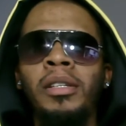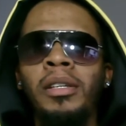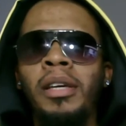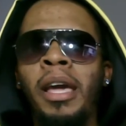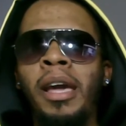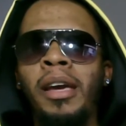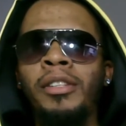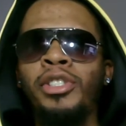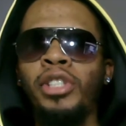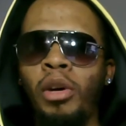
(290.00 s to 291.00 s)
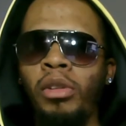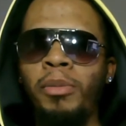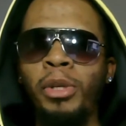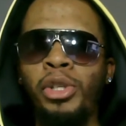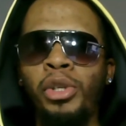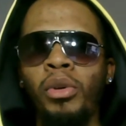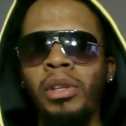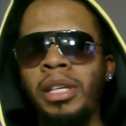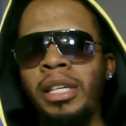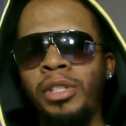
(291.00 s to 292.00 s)
And slowly but
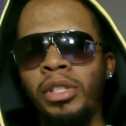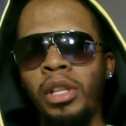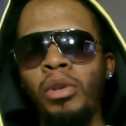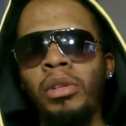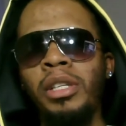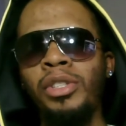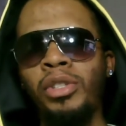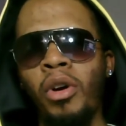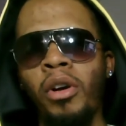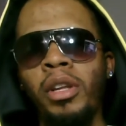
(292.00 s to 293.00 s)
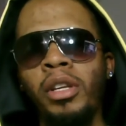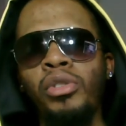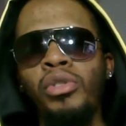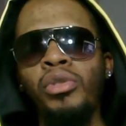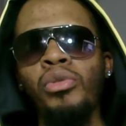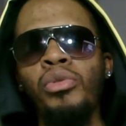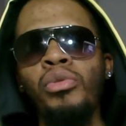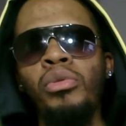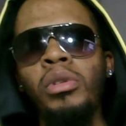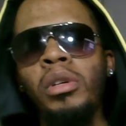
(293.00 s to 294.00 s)
surely, it's slowly starting
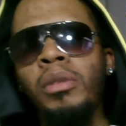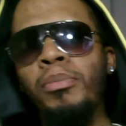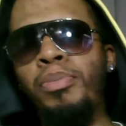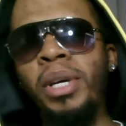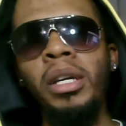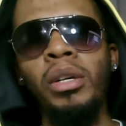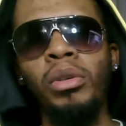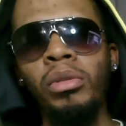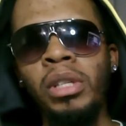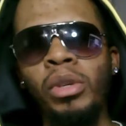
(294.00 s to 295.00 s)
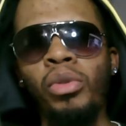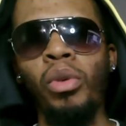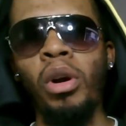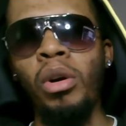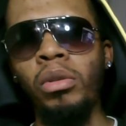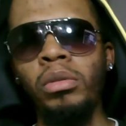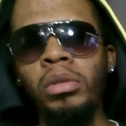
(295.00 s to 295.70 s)
to build and grow.